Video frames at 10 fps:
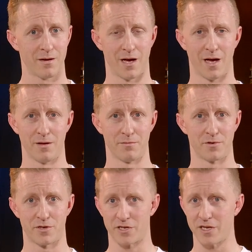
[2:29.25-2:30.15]

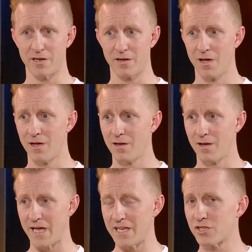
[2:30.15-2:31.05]

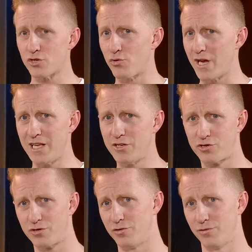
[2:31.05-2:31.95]
Is it really
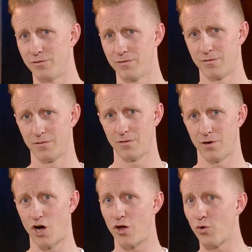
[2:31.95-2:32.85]
true?
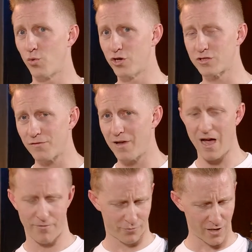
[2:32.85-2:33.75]
Are the words of
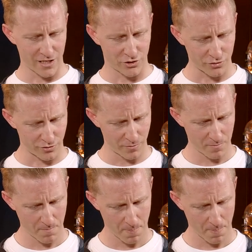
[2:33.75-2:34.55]
life really true?